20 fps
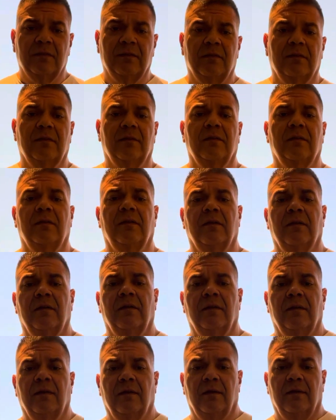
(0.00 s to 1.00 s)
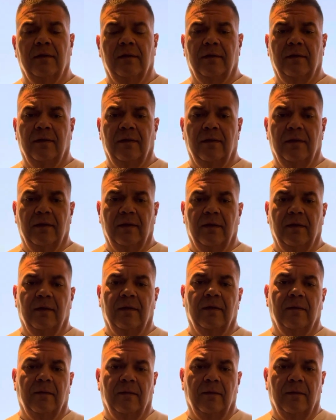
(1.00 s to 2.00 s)

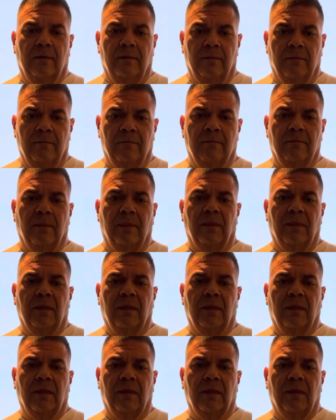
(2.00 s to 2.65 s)
(silence)